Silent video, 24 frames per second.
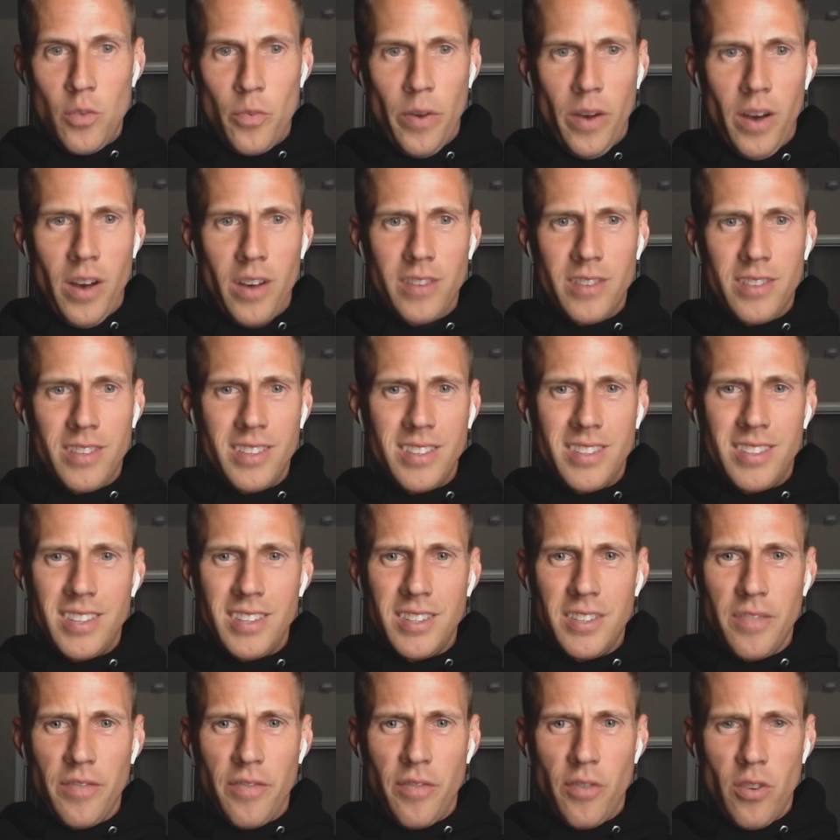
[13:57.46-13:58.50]
paused in
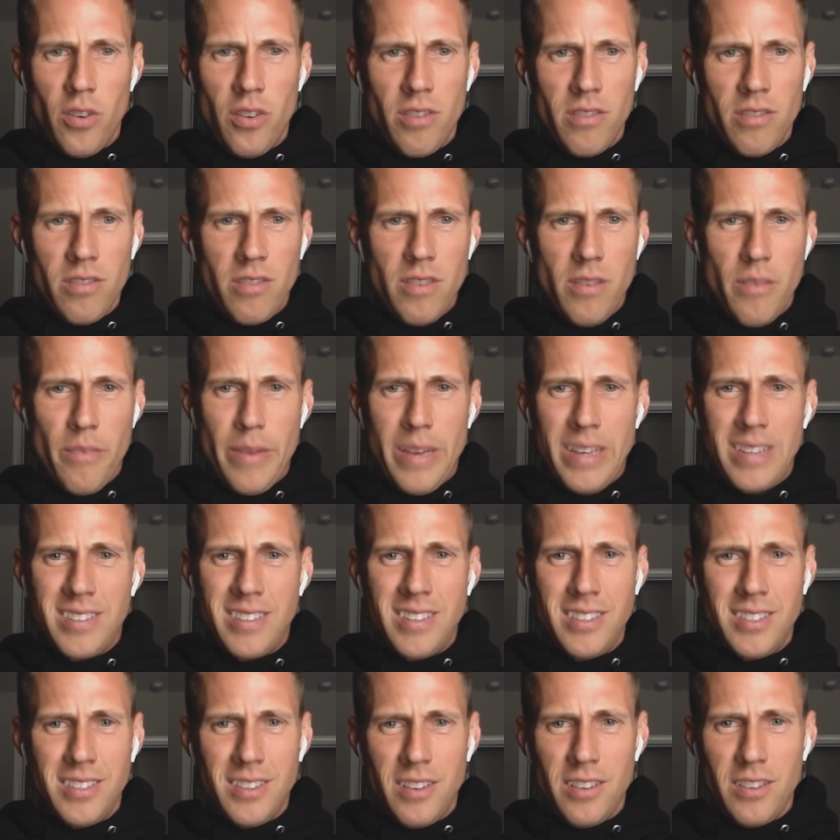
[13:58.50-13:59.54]
season 4? The best
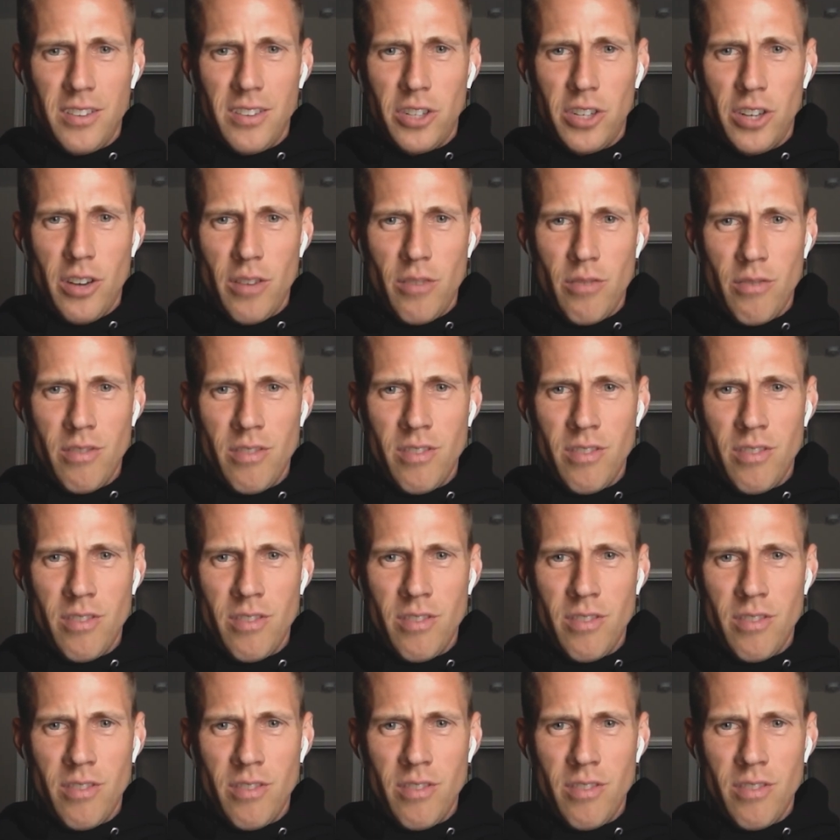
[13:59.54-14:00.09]
season of the show?